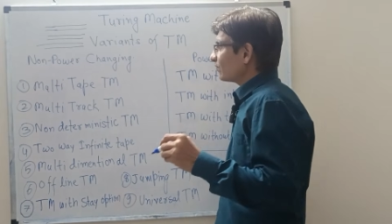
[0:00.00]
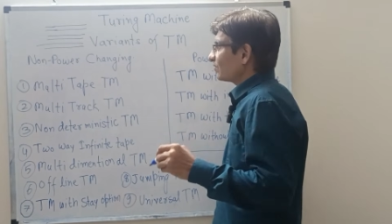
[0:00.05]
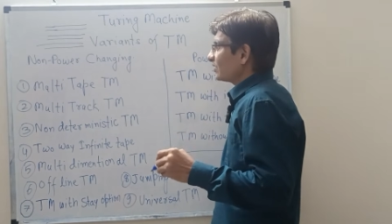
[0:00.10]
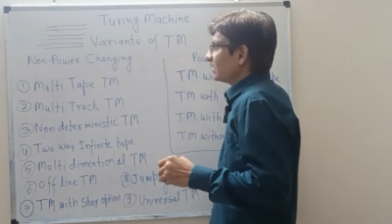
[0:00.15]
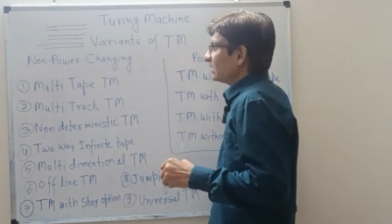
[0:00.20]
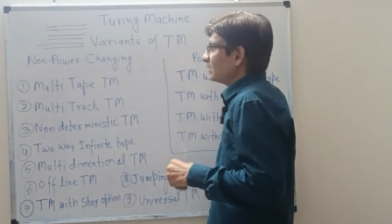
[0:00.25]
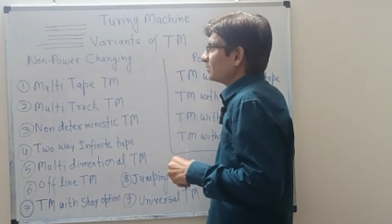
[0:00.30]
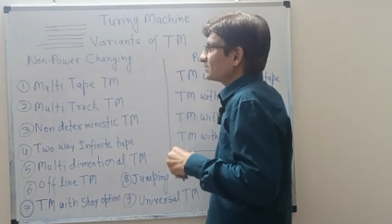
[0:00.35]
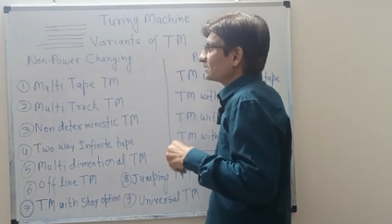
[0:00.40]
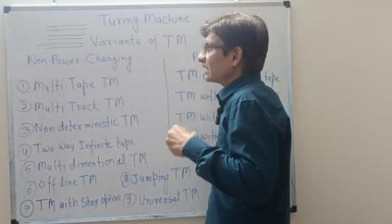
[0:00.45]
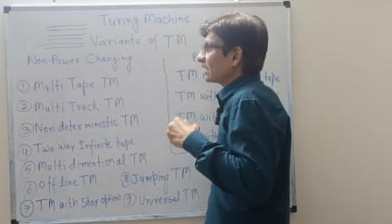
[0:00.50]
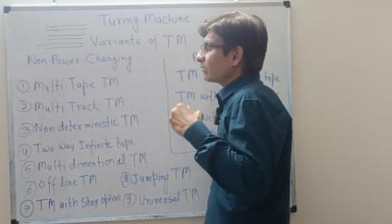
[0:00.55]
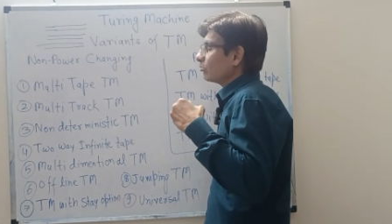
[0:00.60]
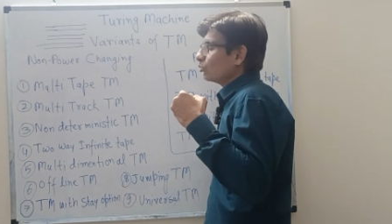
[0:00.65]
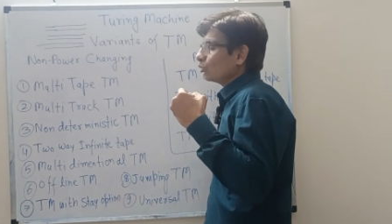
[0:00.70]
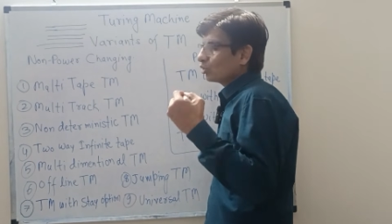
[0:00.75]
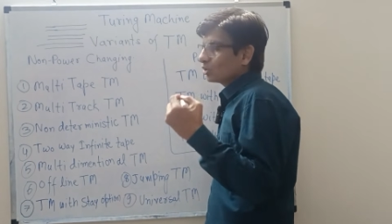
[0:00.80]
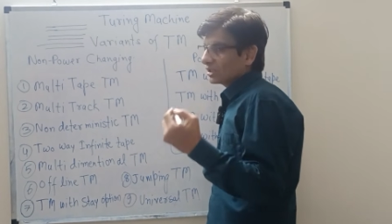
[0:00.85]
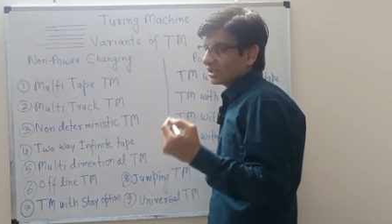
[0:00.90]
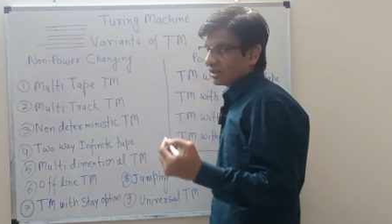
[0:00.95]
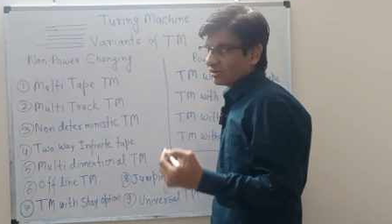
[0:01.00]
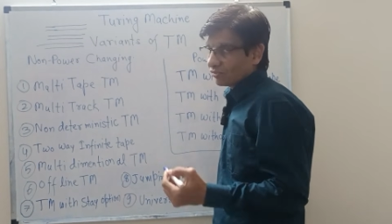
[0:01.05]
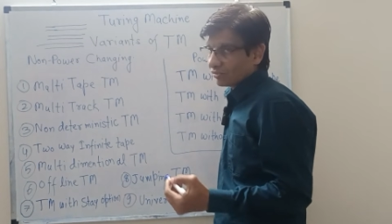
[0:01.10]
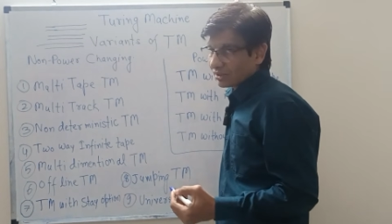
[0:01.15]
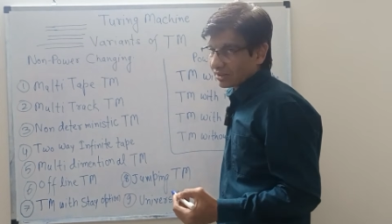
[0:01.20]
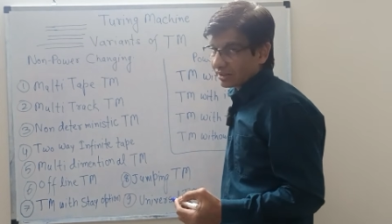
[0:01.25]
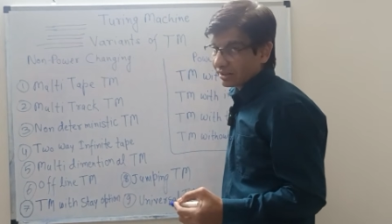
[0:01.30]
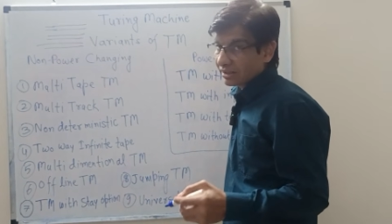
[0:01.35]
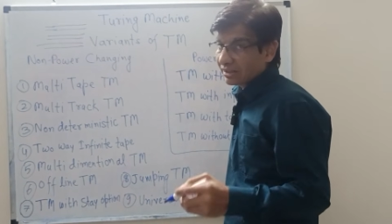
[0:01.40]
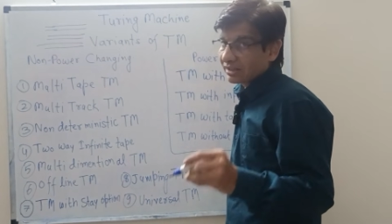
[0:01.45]
of tapes are more than
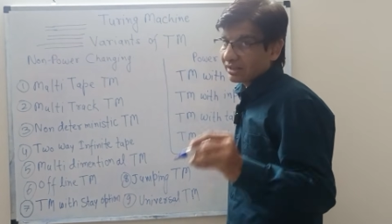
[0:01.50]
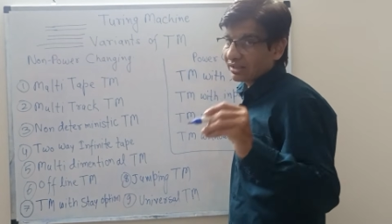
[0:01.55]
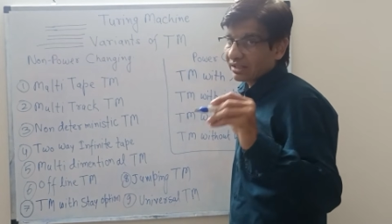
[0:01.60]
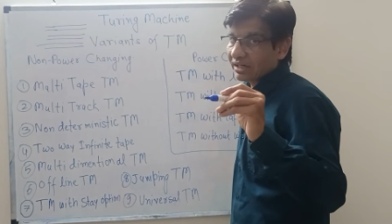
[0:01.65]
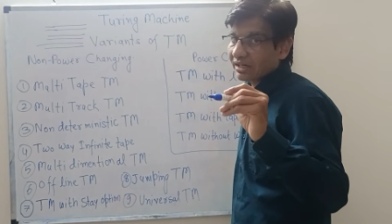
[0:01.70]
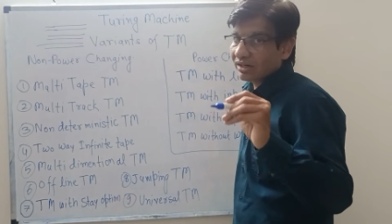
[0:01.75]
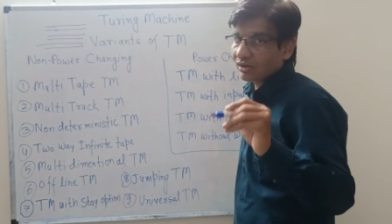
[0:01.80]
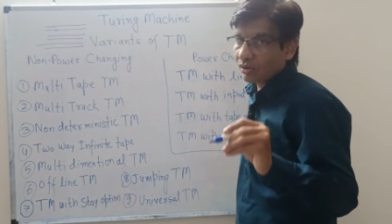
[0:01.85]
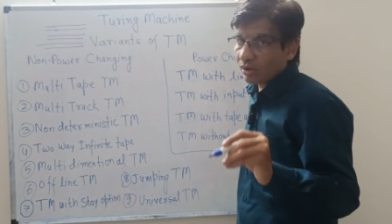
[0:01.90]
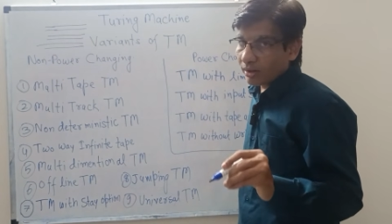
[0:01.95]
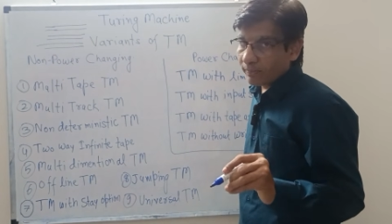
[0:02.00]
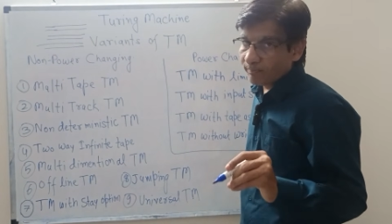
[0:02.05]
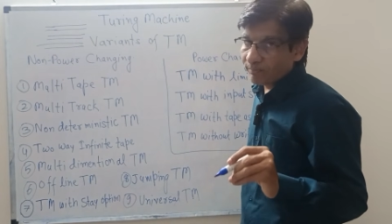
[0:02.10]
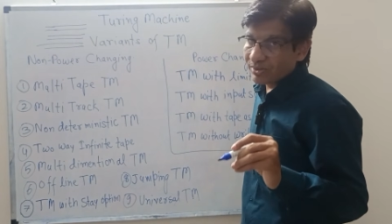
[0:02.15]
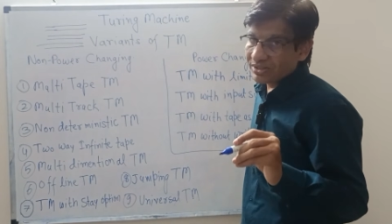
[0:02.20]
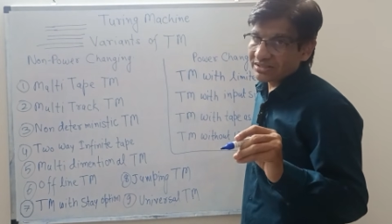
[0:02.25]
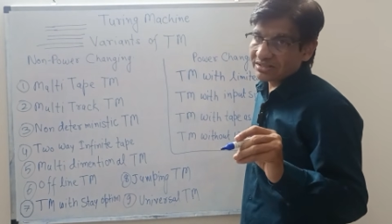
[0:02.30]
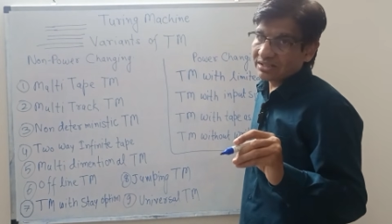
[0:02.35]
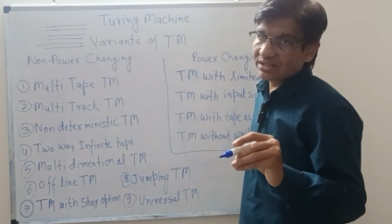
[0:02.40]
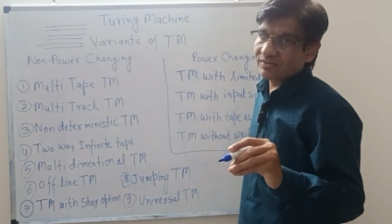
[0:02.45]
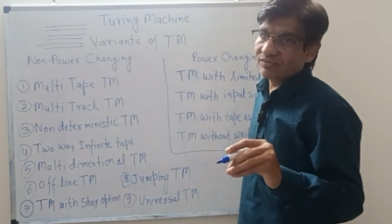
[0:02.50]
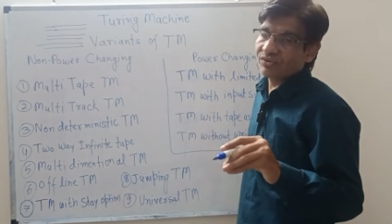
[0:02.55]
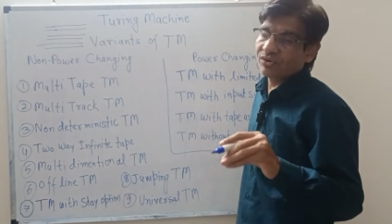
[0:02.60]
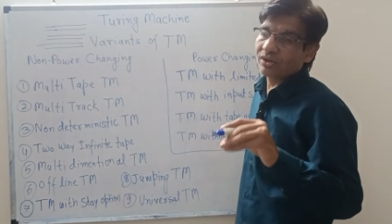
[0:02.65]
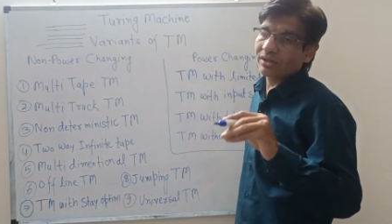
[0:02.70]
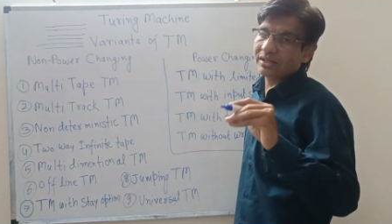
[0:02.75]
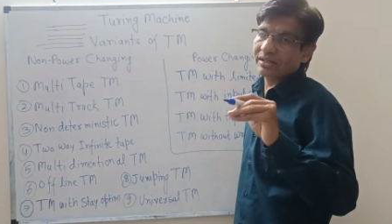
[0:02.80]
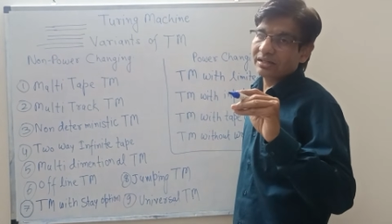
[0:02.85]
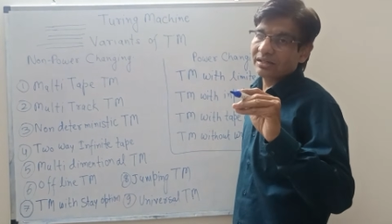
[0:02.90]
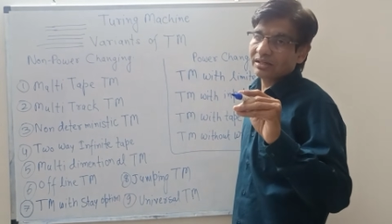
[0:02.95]
one, then obviously
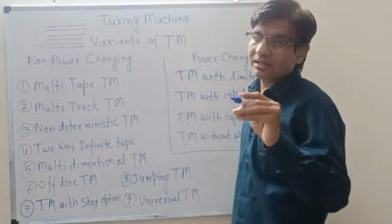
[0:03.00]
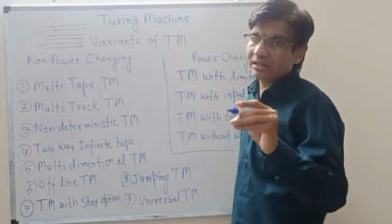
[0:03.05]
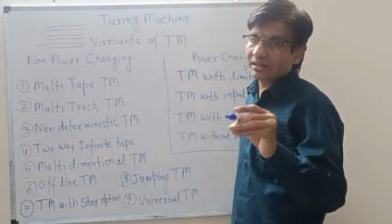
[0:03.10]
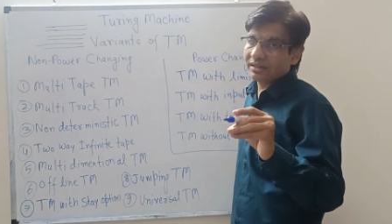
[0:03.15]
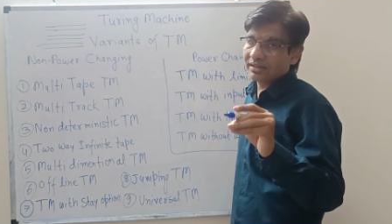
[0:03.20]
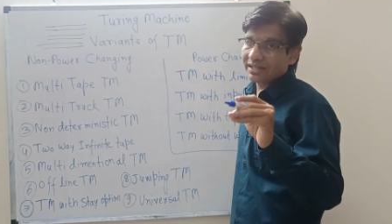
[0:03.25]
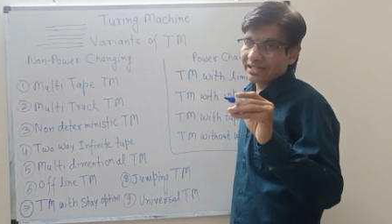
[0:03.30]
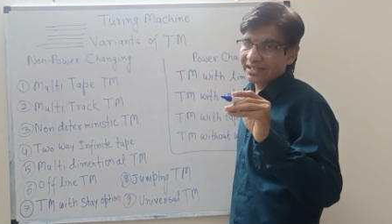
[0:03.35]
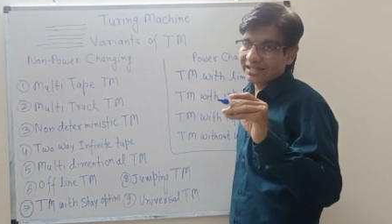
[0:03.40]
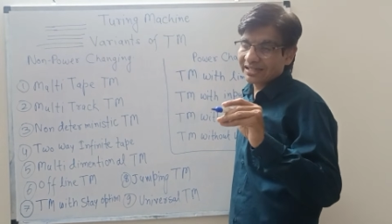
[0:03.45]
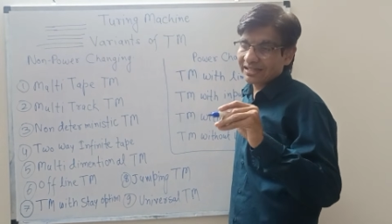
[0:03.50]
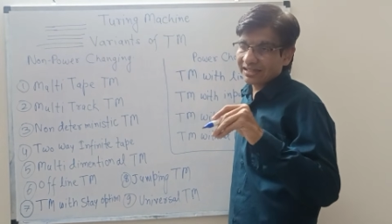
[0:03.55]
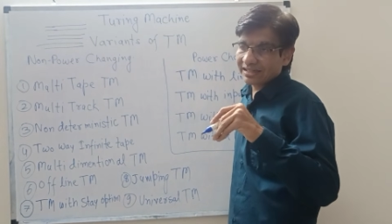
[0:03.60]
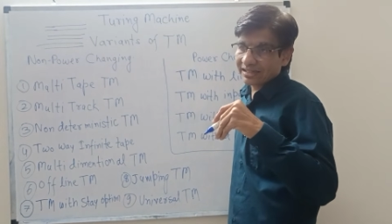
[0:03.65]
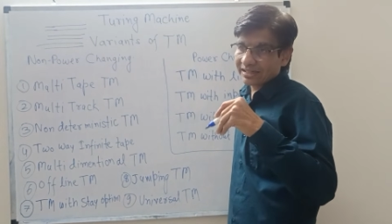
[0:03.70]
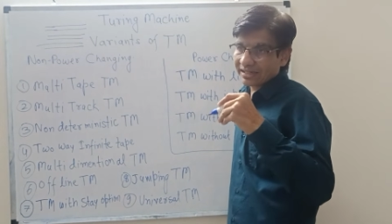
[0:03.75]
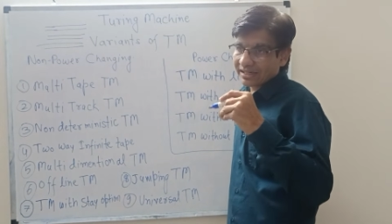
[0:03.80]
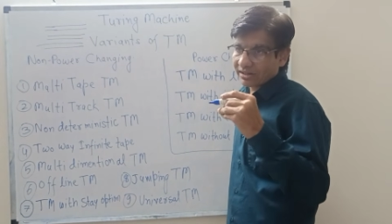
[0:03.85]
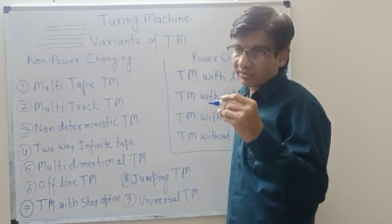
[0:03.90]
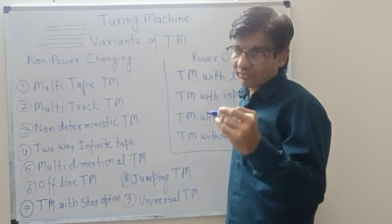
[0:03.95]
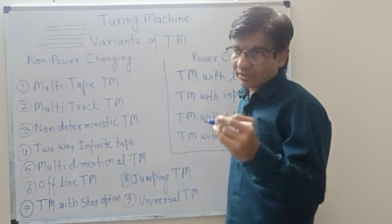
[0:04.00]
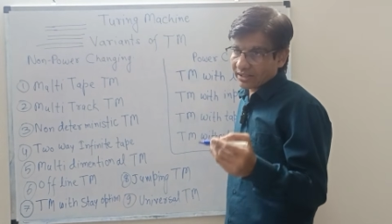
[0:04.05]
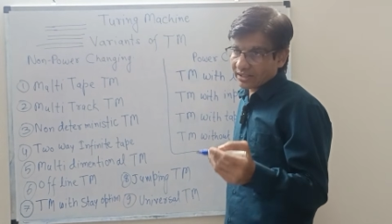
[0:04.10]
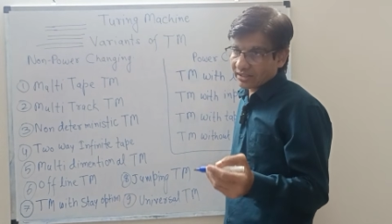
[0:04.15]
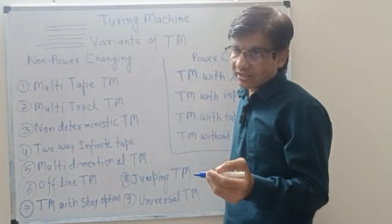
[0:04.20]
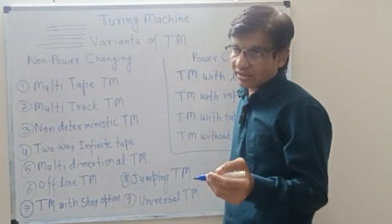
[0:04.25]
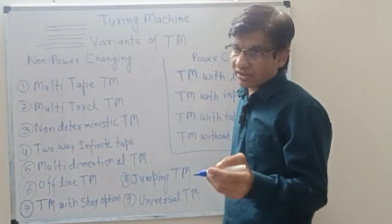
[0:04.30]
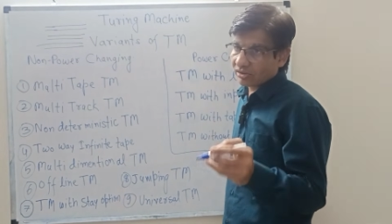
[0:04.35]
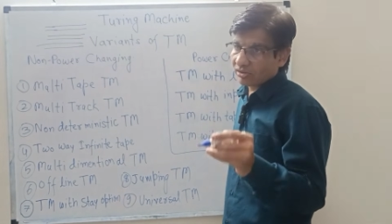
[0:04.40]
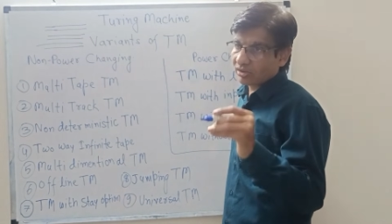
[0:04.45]
for reading and
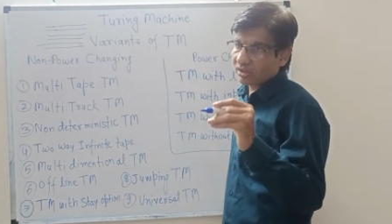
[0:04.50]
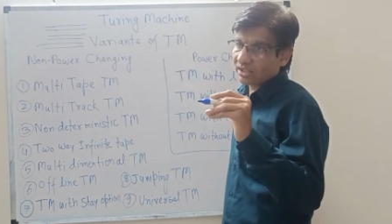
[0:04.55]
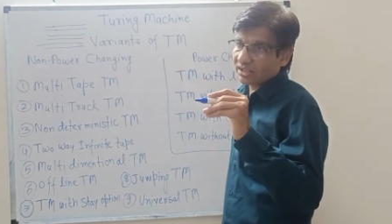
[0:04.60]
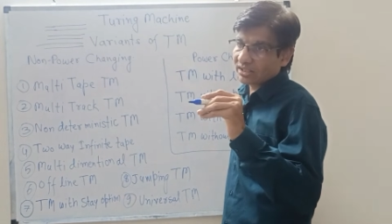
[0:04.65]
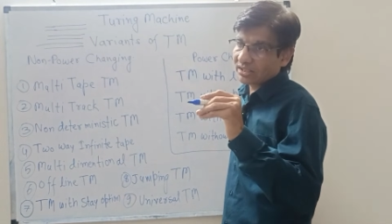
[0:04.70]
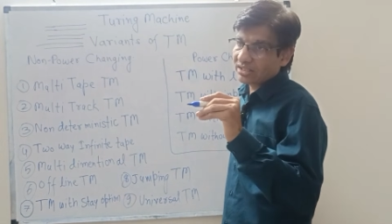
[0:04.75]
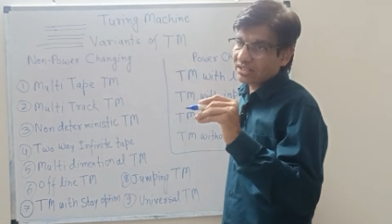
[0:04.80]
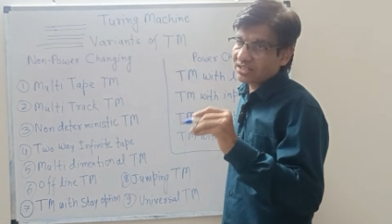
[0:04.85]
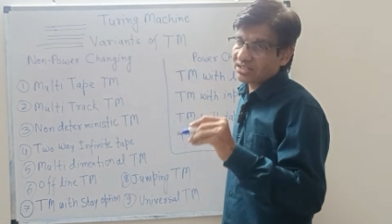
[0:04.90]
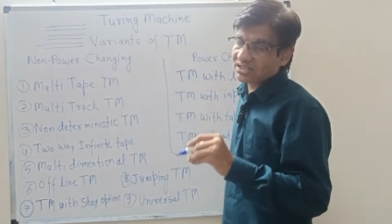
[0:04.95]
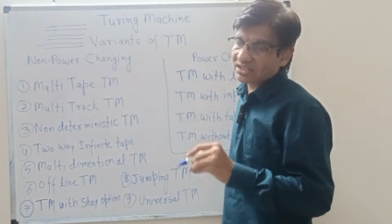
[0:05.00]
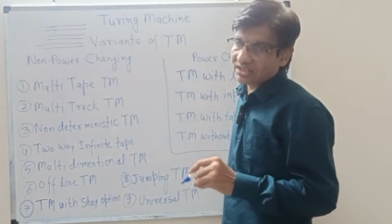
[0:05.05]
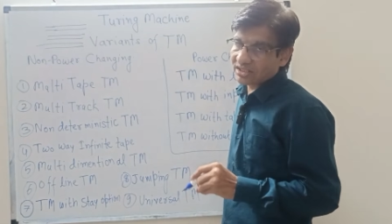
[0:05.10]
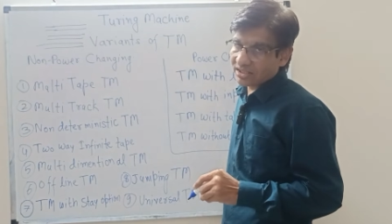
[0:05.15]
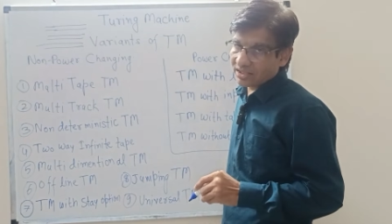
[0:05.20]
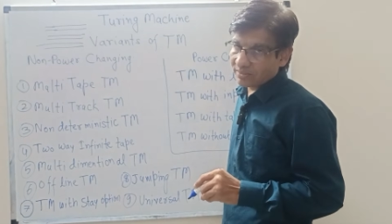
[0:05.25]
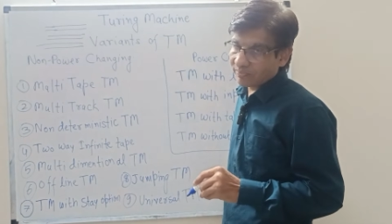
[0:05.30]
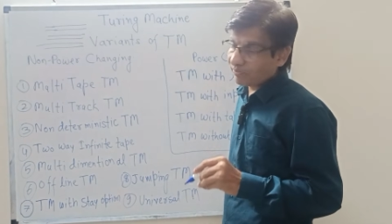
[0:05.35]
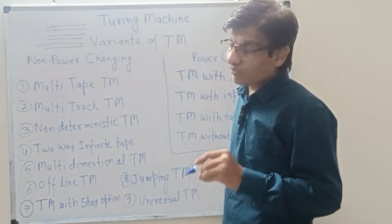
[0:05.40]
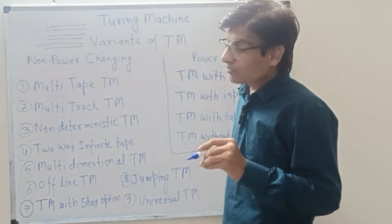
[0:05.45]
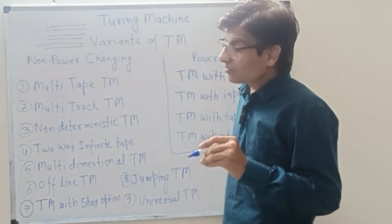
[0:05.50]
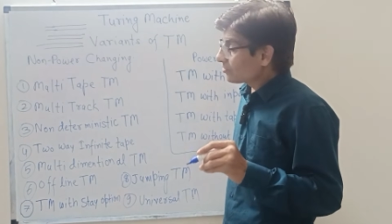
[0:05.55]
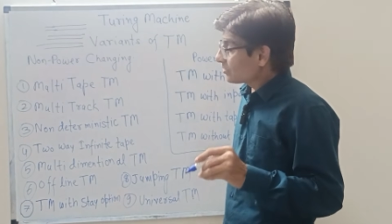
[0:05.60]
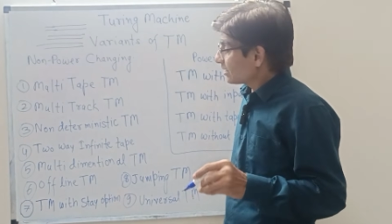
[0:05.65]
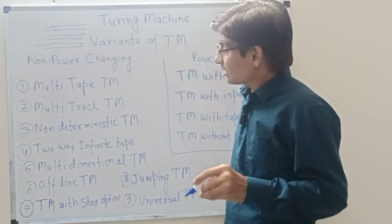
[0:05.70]
writing on each tape,